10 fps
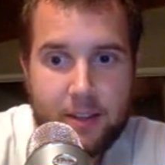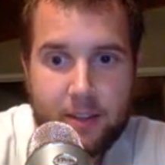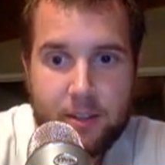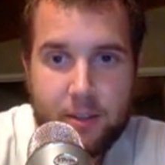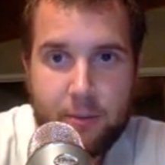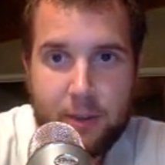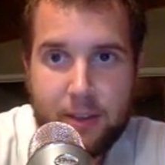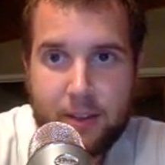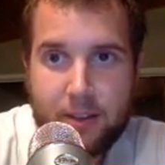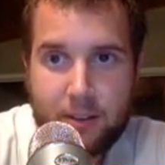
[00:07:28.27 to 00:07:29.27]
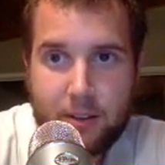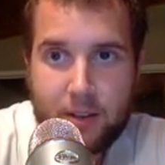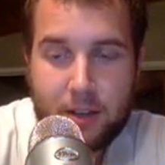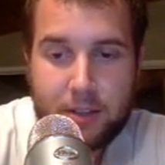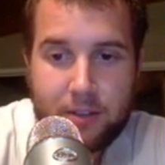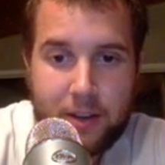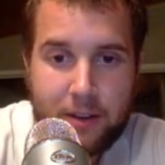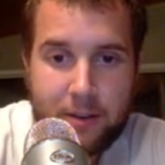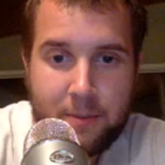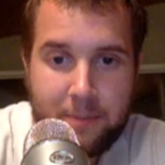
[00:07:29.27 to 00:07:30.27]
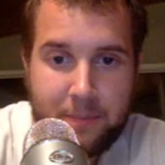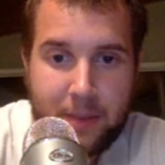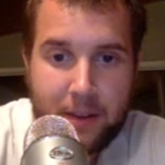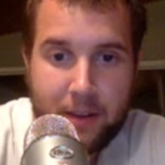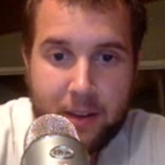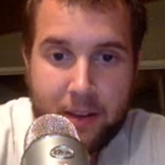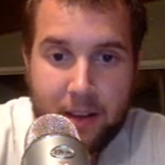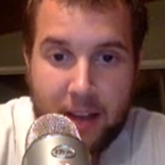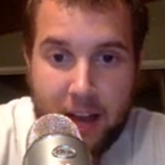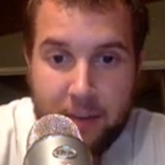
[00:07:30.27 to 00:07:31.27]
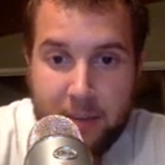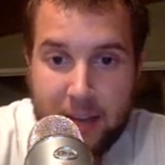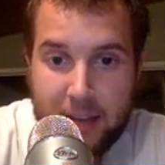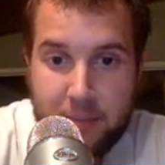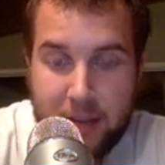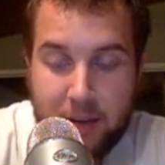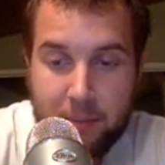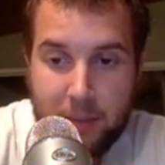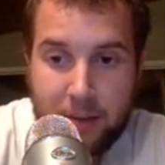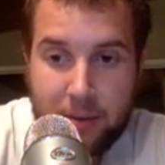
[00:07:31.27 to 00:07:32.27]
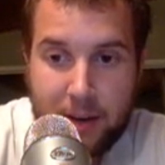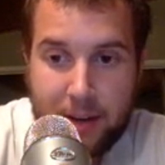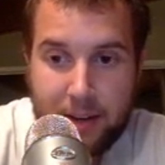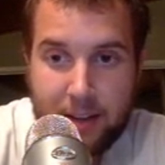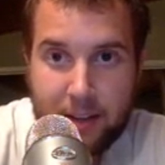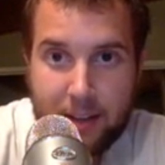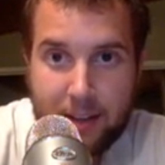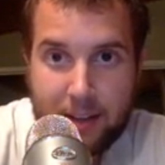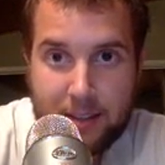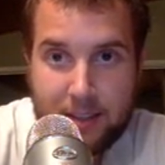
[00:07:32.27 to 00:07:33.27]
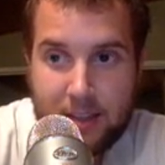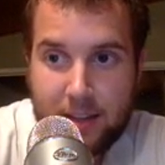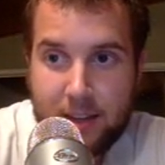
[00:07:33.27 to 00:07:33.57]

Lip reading: So we look at our console here. Enemy has been obliterated. Lols.